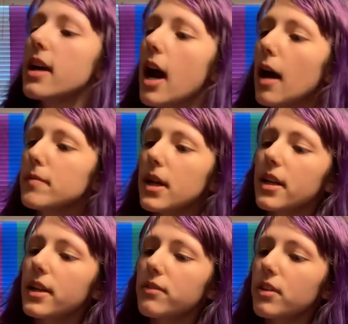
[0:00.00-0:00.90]
I'm not
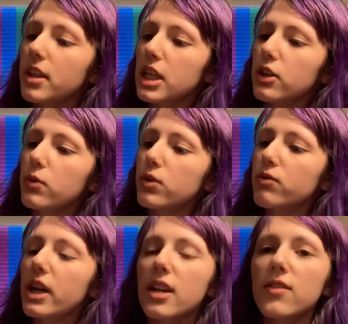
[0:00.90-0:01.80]
even like a huge
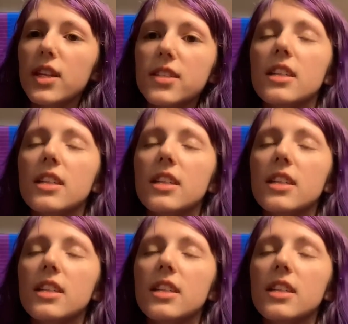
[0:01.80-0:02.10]
fan of this.